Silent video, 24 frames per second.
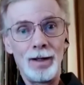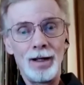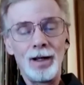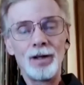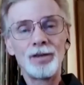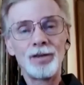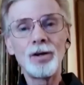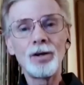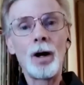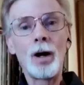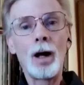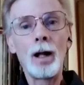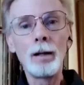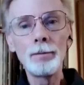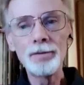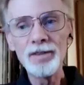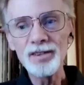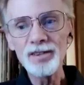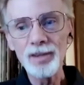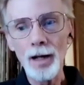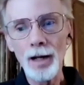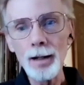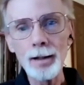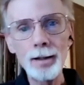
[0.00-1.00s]
So all of a
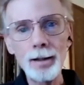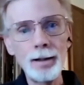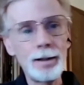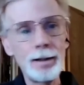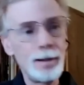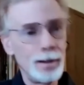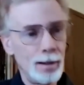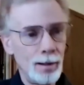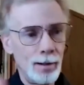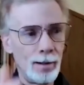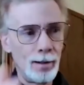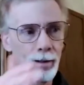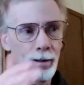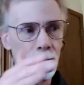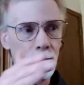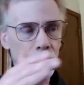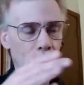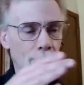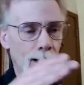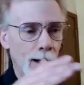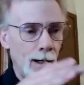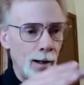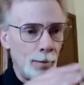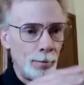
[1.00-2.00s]
sudden,
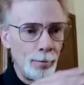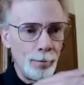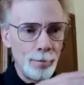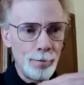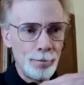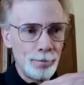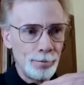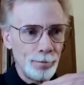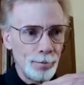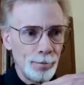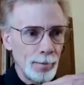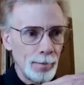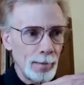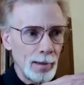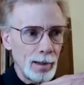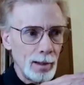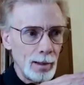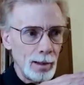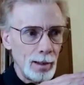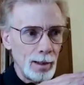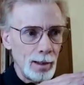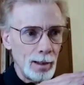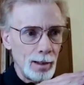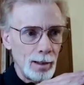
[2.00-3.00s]

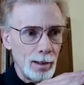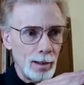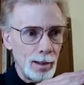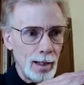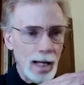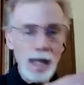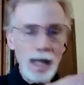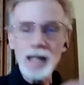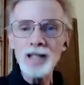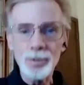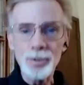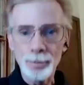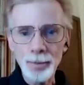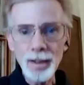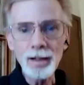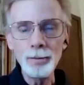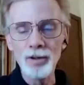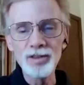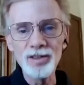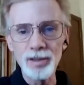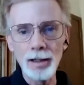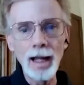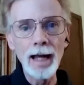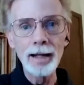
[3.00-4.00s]
HB
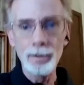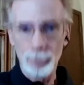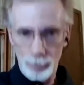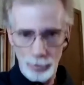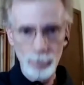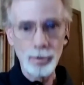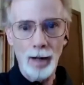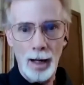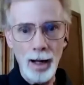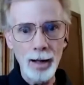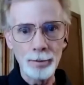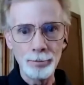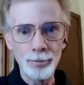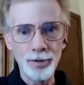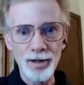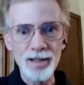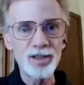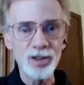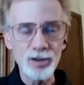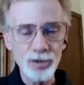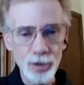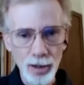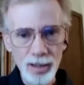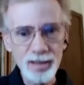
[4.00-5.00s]
was like on
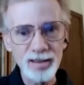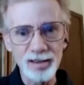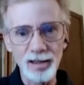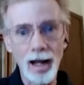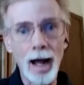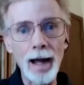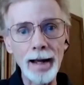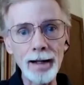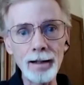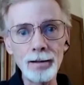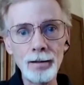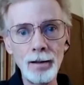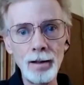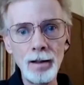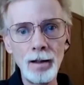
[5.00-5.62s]
Prince's good side.